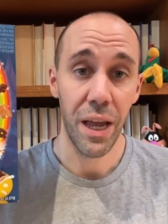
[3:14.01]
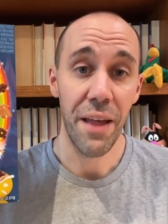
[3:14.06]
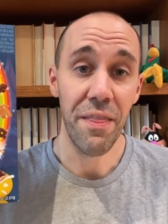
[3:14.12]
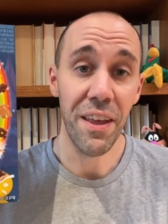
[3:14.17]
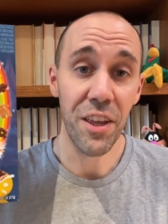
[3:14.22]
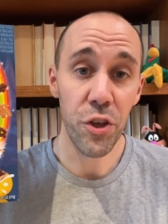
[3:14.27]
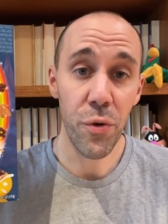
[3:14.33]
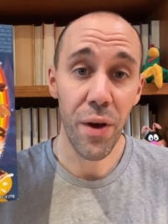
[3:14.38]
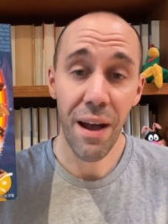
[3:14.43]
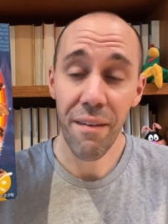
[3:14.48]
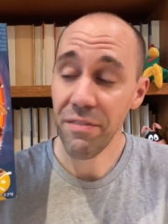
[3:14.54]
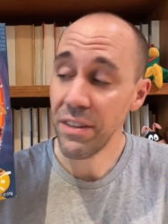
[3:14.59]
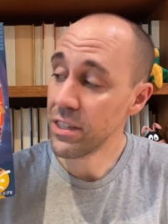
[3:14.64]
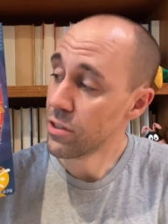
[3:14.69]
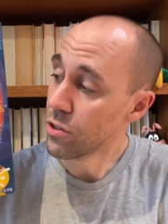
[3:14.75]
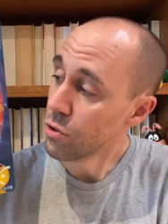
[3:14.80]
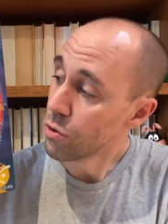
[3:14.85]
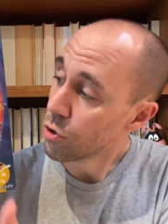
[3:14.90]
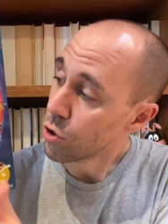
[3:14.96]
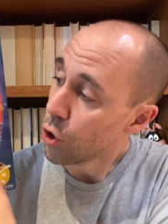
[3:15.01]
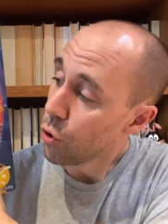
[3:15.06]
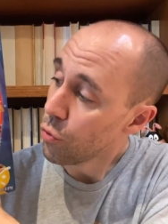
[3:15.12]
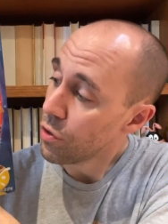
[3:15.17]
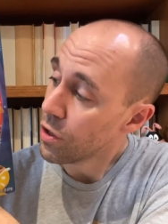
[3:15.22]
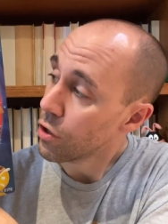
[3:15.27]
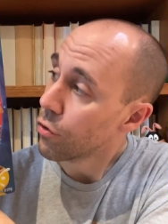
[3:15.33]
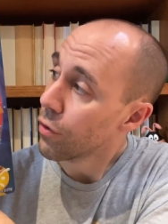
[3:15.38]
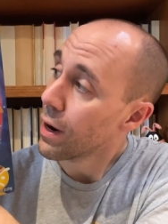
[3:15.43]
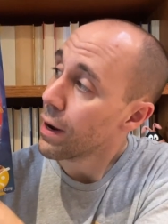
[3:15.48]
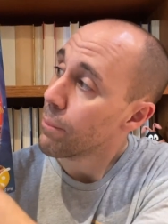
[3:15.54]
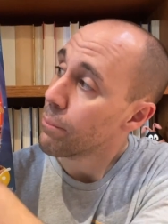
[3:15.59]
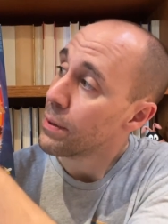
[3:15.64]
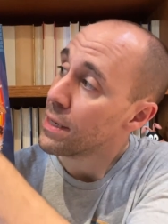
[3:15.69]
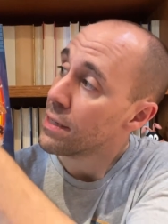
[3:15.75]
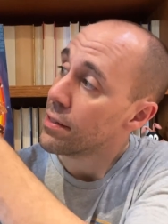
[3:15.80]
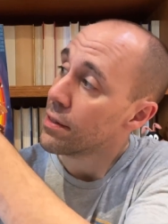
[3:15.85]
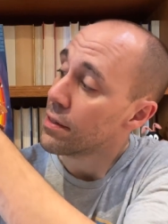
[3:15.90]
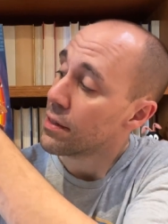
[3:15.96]
And then you have these little Golden Graham
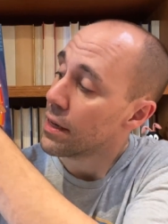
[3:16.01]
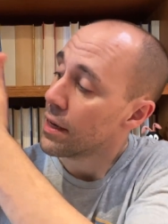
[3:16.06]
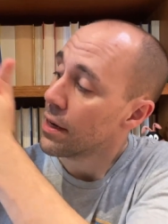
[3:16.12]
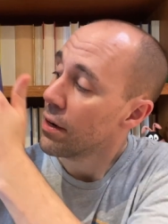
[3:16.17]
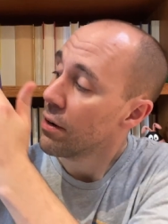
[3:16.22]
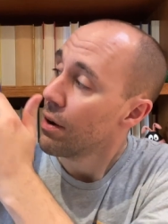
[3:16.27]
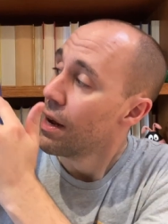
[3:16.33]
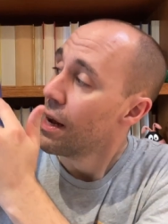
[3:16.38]
pieces here,